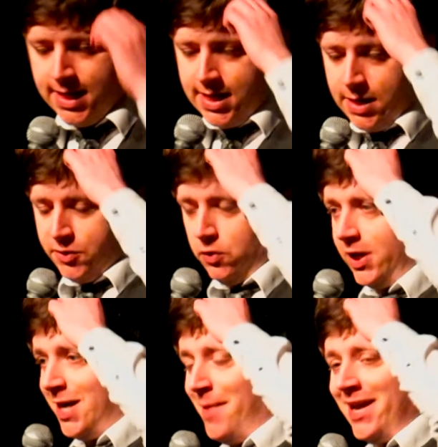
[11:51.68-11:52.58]
It was all
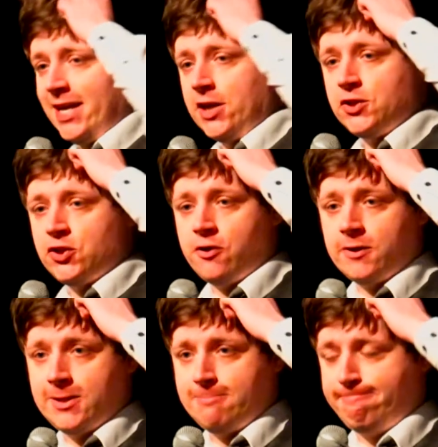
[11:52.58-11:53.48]
a comedic
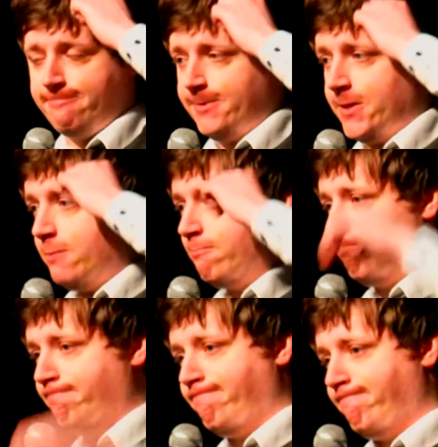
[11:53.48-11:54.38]
construct. Yeah.
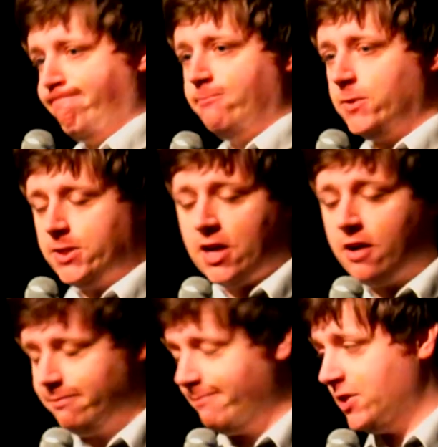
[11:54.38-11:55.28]
I
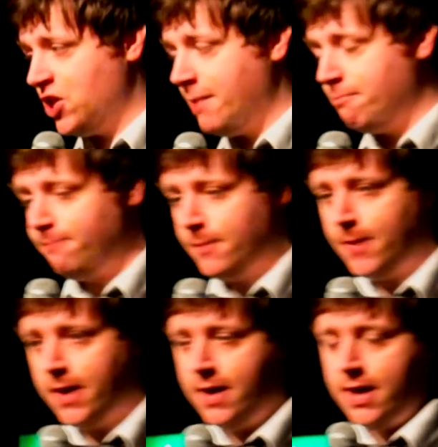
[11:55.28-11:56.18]
know, it's true.
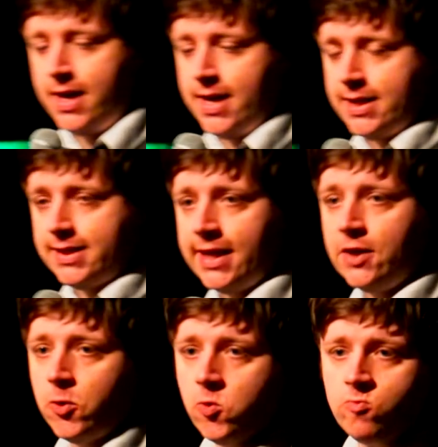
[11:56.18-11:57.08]

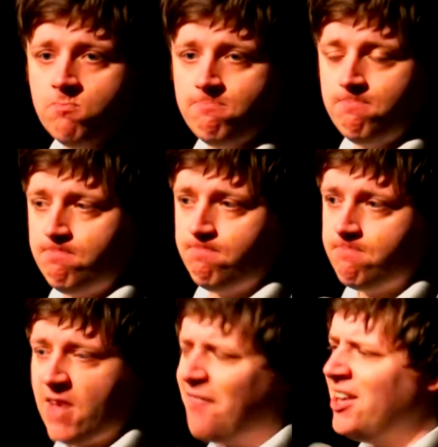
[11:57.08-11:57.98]
Single.
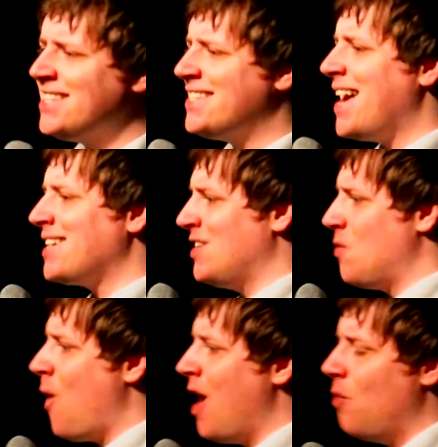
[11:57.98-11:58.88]
Haven't had sex in
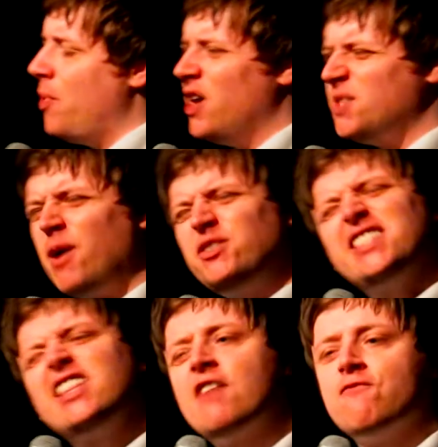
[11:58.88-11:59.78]
a while, but I suppose
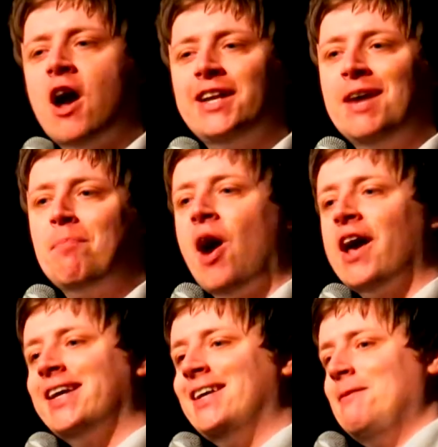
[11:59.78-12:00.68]
it's like riding a
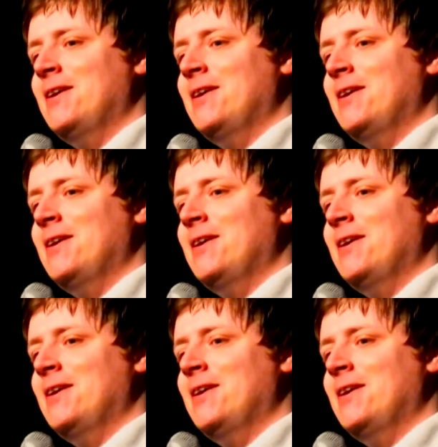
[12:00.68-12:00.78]
bike.